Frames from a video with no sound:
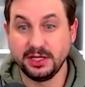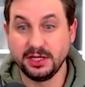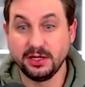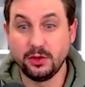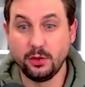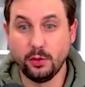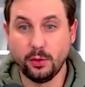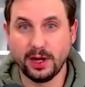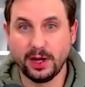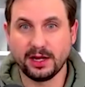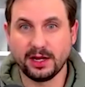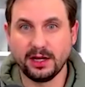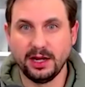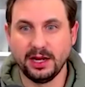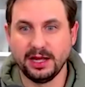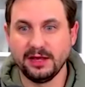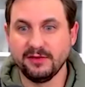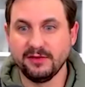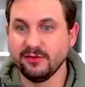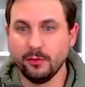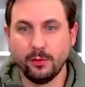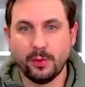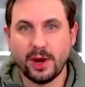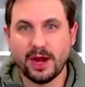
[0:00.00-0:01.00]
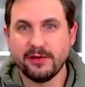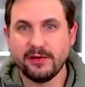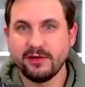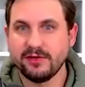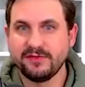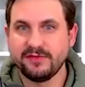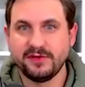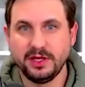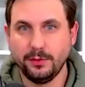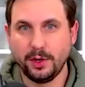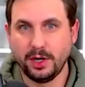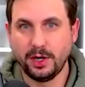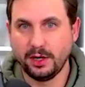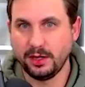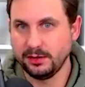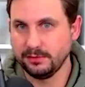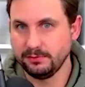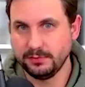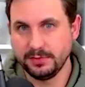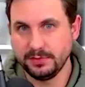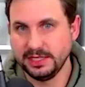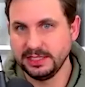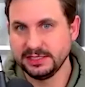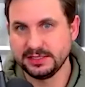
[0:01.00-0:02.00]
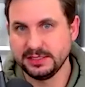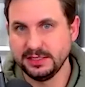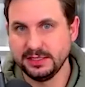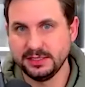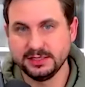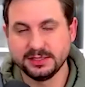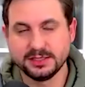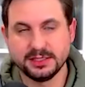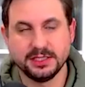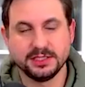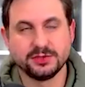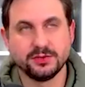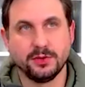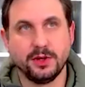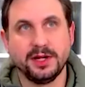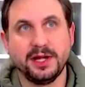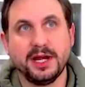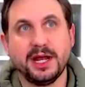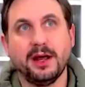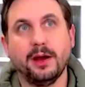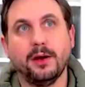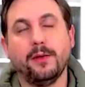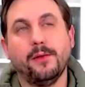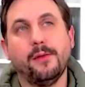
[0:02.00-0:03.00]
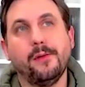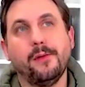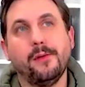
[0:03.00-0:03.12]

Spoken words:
quickly from wherever you are listening to this right now,